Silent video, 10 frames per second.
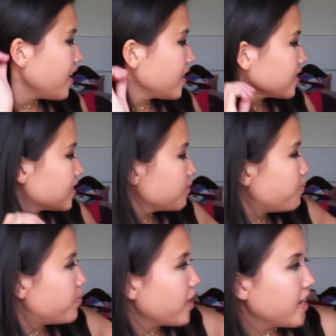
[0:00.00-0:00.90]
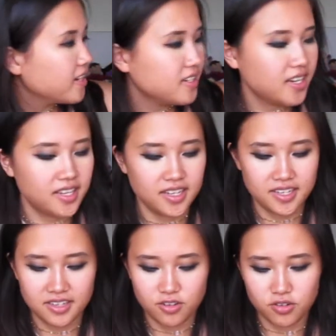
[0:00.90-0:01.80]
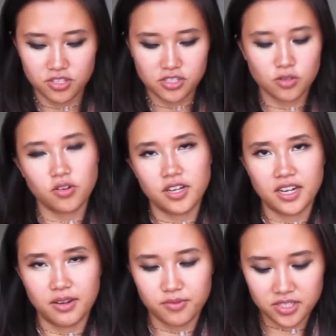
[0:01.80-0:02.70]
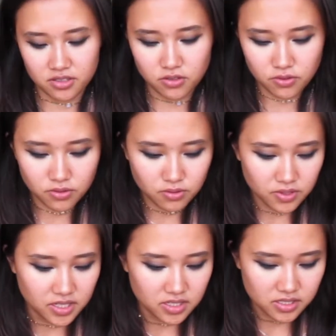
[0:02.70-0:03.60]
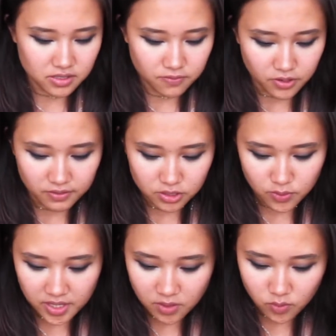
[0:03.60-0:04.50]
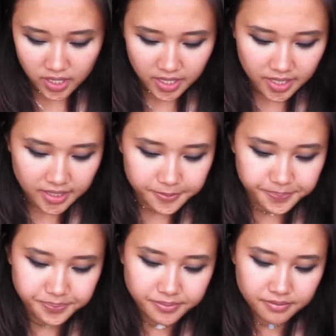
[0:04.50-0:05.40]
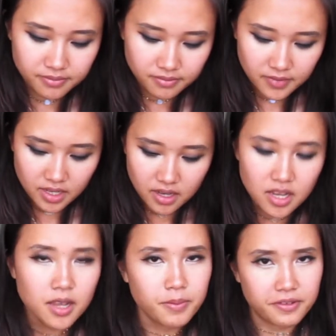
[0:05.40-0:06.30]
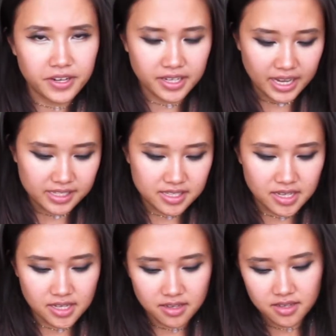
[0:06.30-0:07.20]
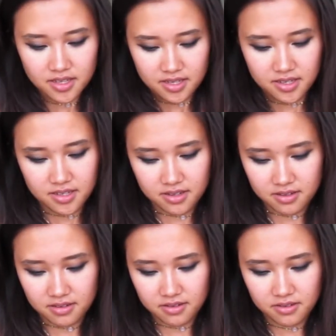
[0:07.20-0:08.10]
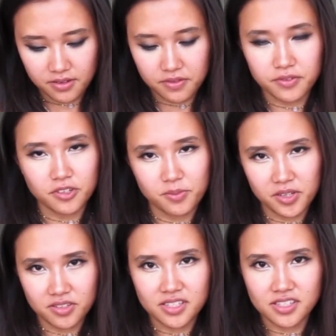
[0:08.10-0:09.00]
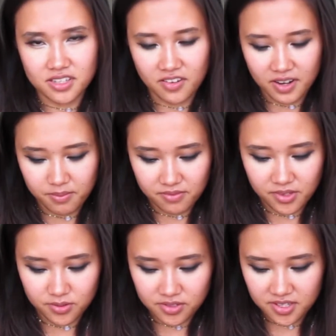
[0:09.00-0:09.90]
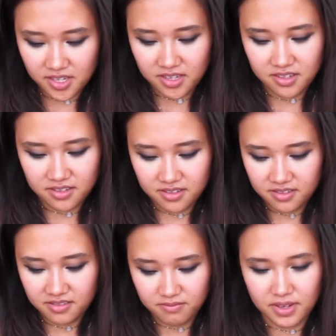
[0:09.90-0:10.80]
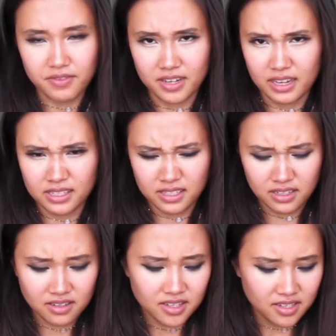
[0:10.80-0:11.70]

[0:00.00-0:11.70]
next brand or store that I went to is Forever 21. My friend Cassie, if you follow me on Instagram, you'll see my friend Cassie.